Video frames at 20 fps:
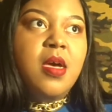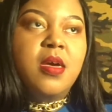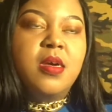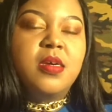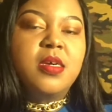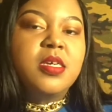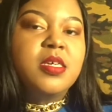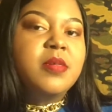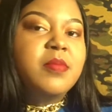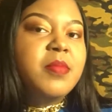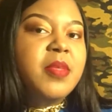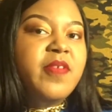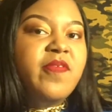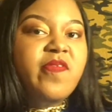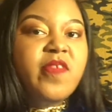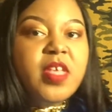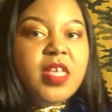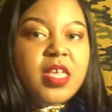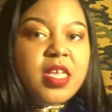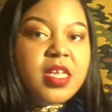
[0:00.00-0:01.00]
um,
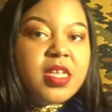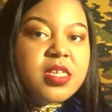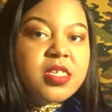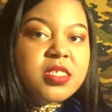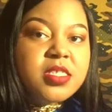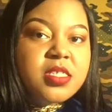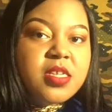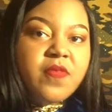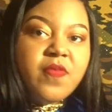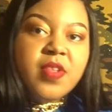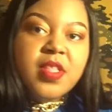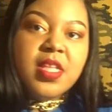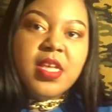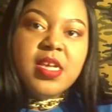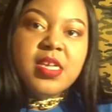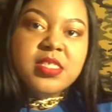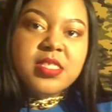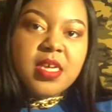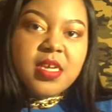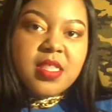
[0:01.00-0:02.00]
events, different
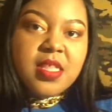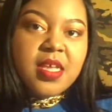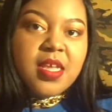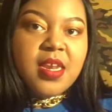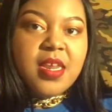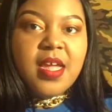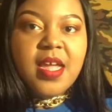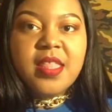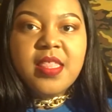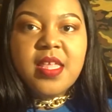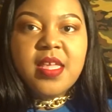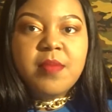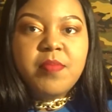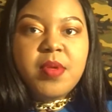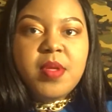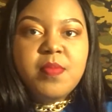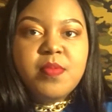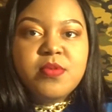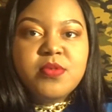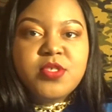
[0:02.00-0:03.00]
things like that, that I think
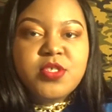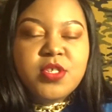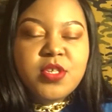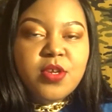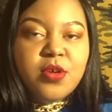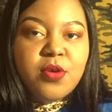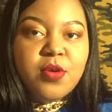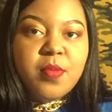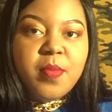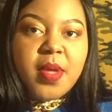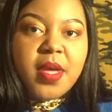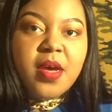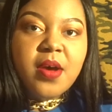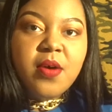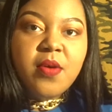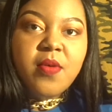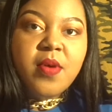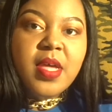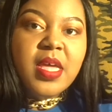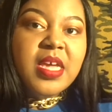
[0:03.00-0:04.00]
people should know
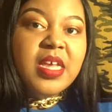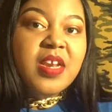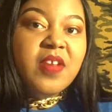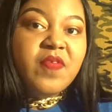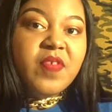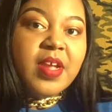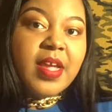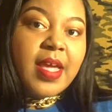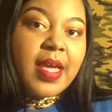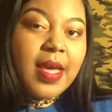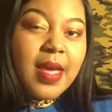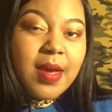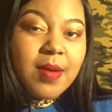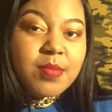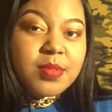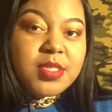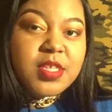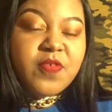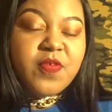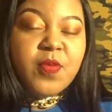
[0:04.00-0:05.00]
about, different
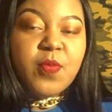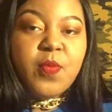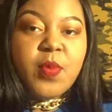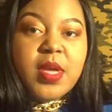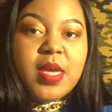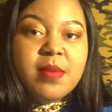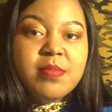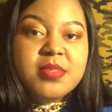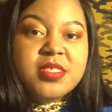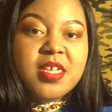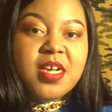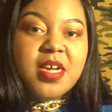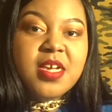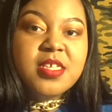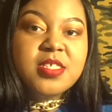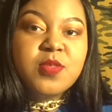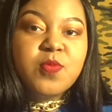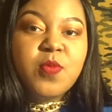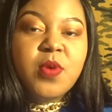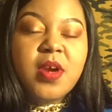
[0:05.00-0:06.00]
apps, different
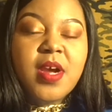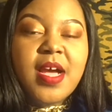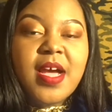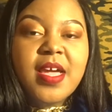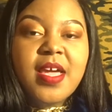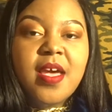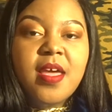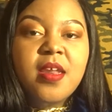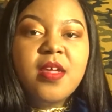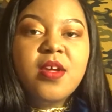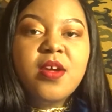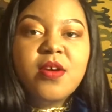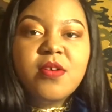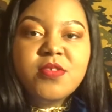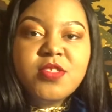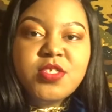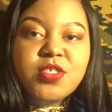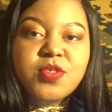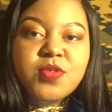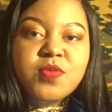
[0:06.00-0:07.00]
websites where I kind of go
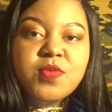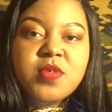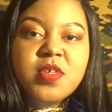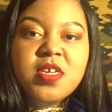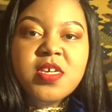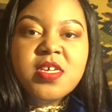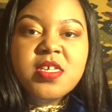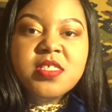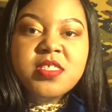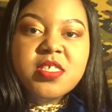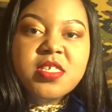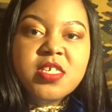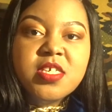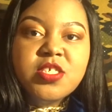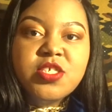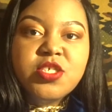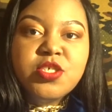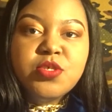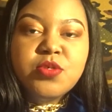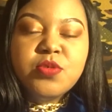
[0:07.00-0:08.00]
to to get
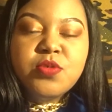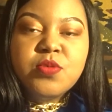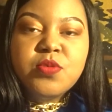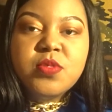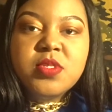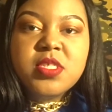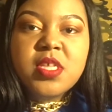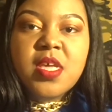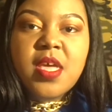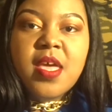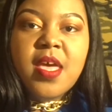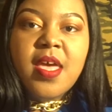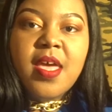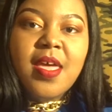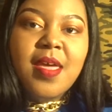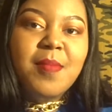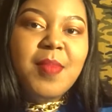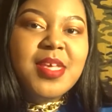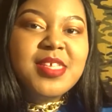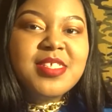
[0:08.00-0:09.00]
shoes
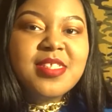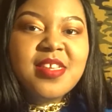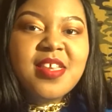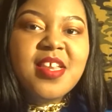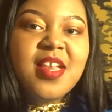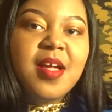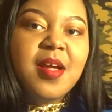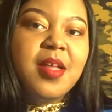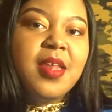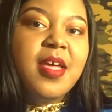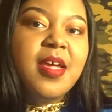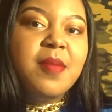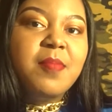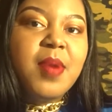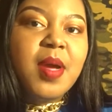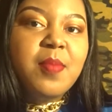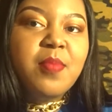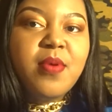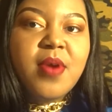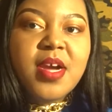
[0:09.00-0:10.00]
and basically like
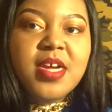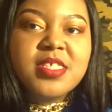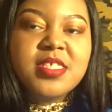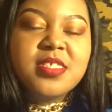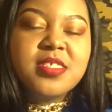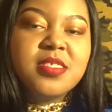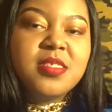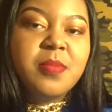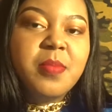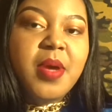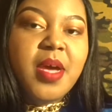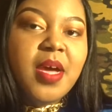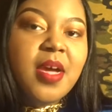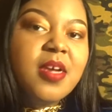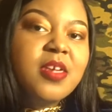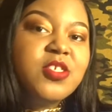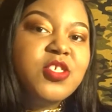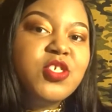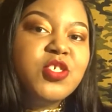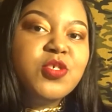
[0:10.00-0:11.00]
my process to
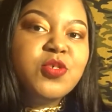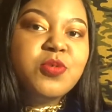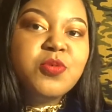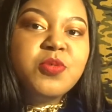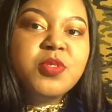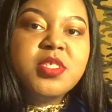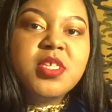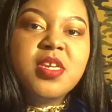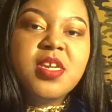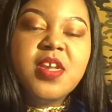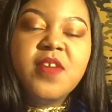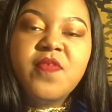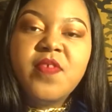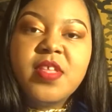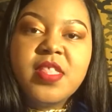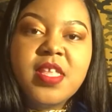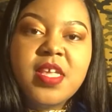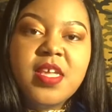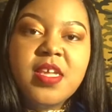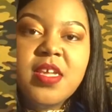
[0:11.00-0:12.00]
buying shoes and different things.